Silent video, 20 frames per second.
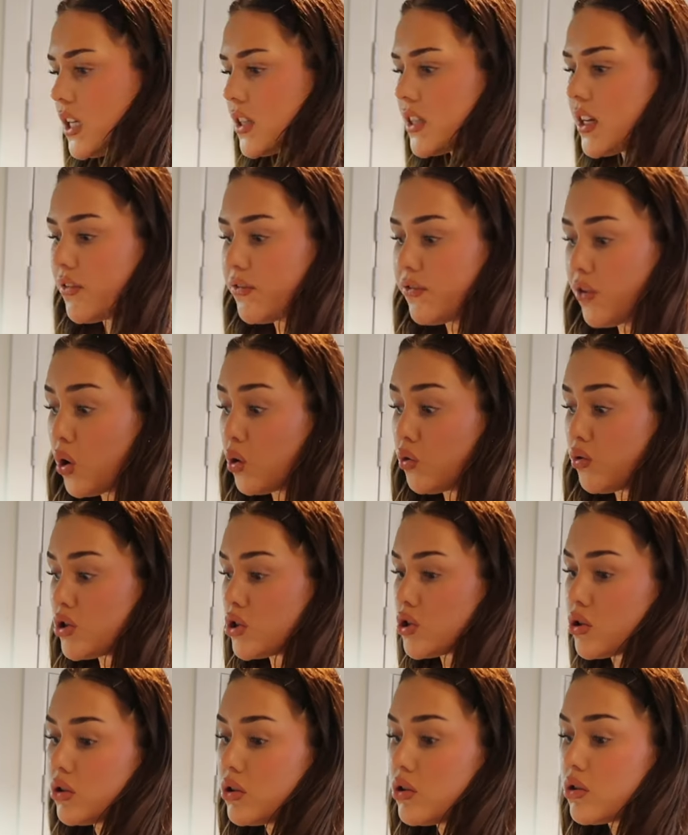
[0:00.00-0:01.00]
the full
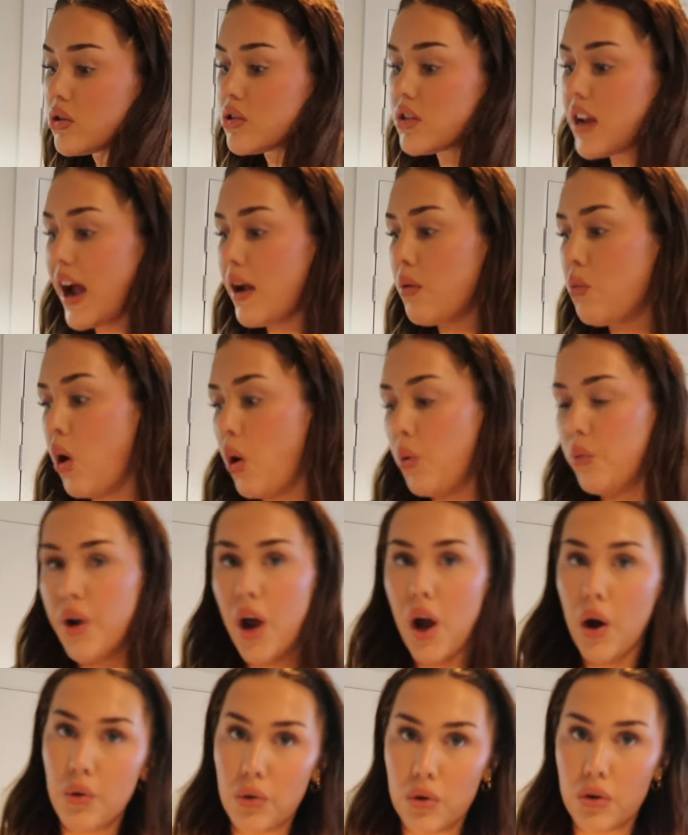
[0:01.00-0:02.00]
results, I won't
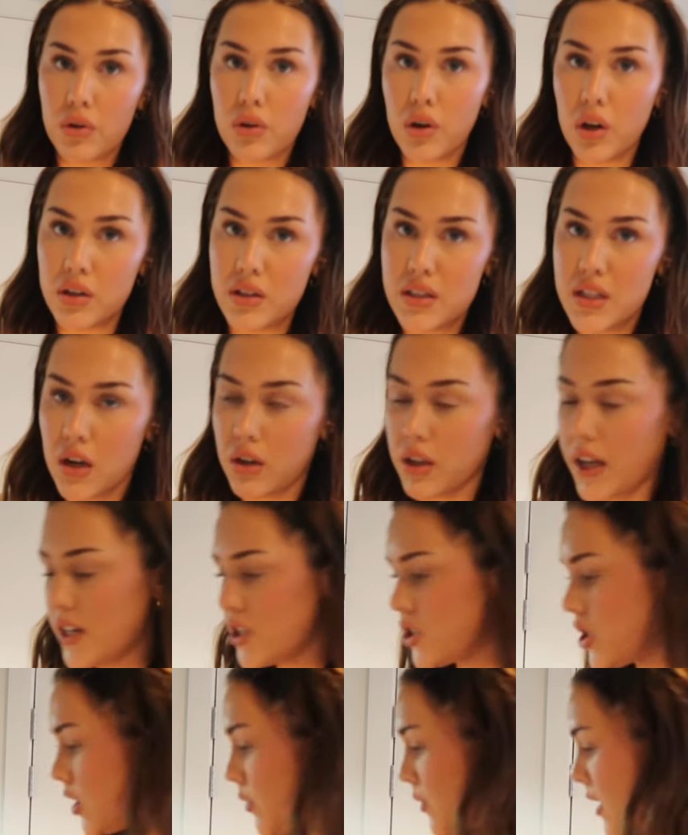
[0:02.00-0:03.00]
know until
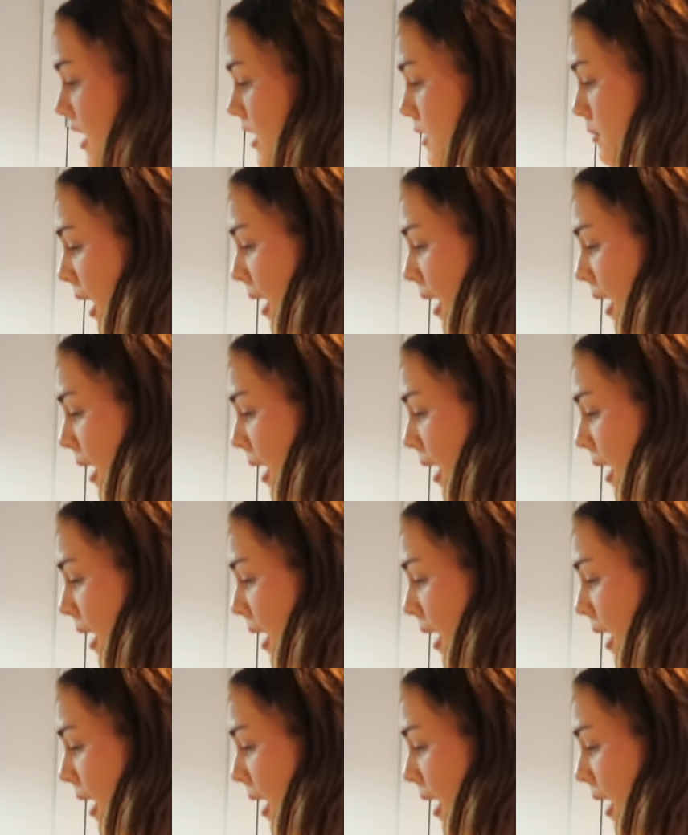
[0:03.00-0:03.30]
like 2 weeks.